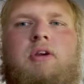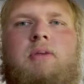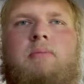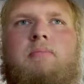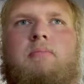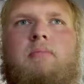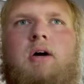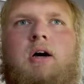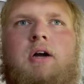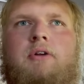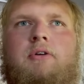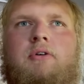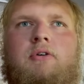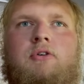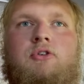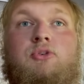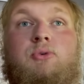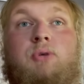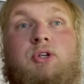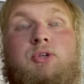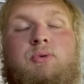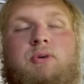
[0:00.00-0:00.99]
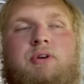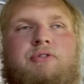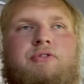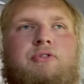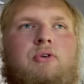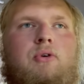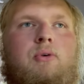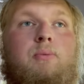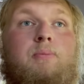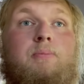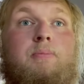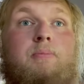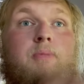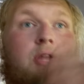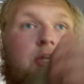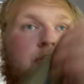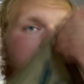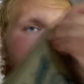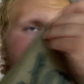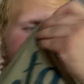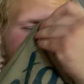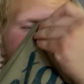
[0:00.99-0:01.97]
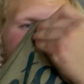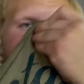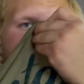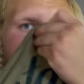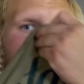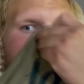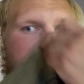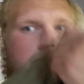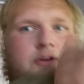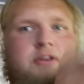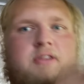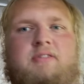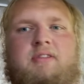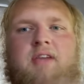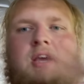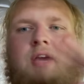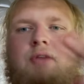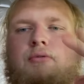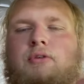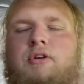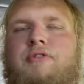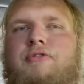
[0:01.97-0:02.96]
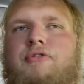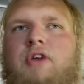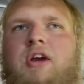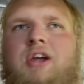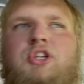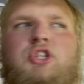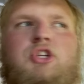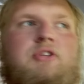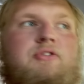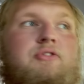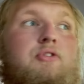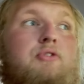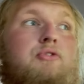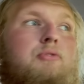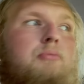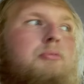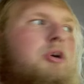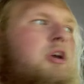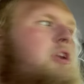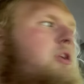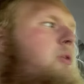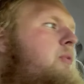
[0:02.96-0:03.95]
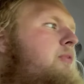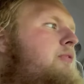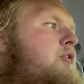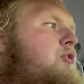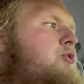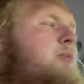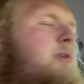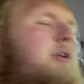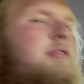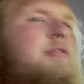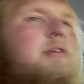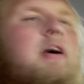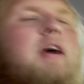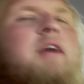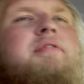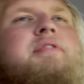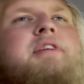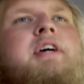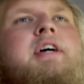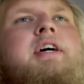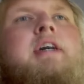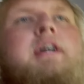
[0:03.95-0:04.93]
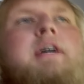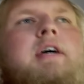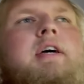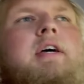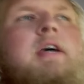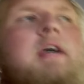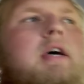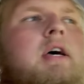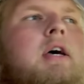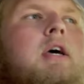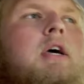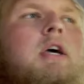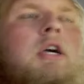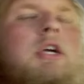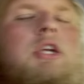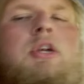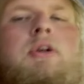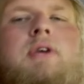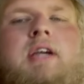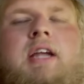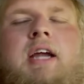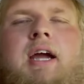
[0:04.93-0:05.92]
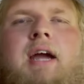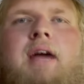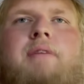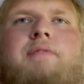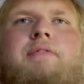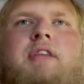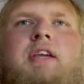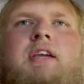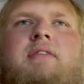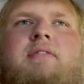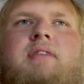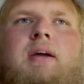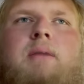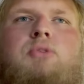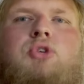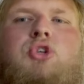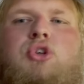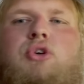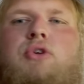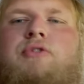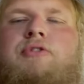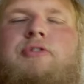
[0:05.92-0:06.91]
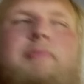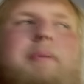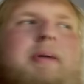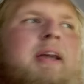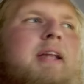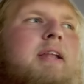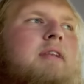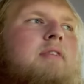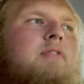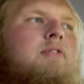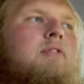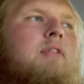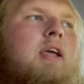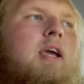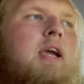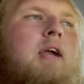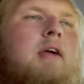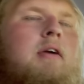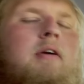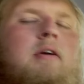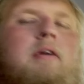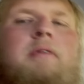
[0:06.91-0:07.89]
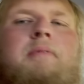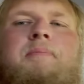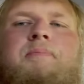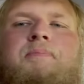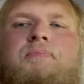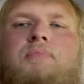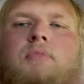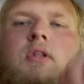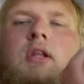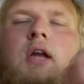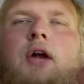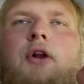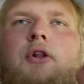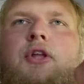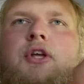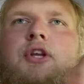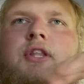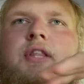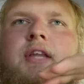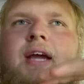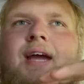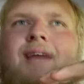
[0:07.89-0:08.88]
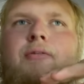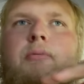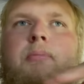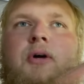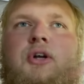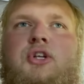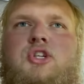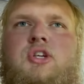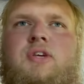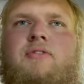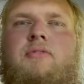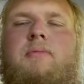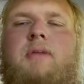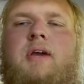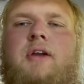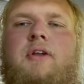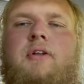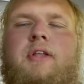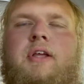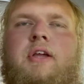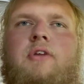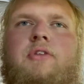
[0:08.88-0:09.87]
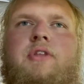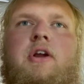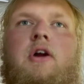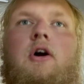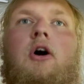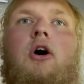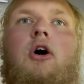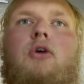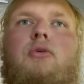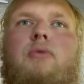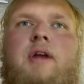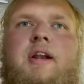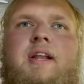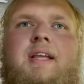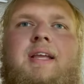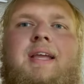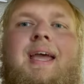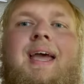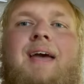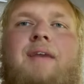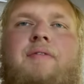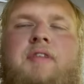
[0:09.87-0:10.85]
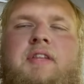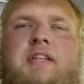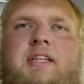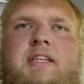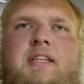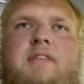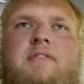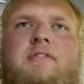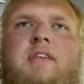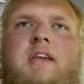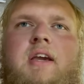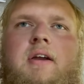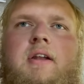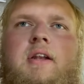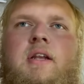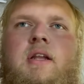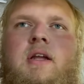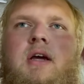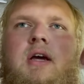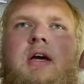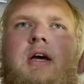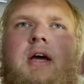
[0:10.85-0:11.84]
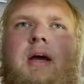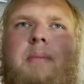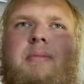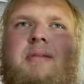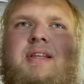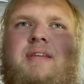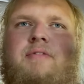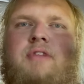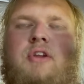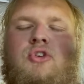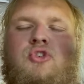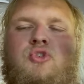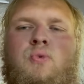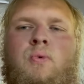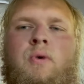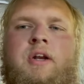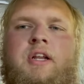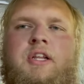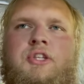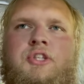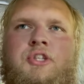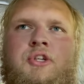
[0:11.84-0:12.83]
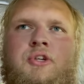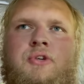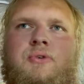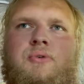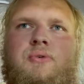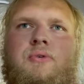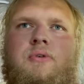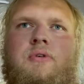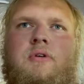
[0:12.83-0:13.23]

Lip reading: model or 2024, like the pre-design refresh, because there's a brand new one for 25, you can have these, I'm sure, for pennies. They're, not only do they have a bunch of them, not only are they already heavily discounted, I believe they're 22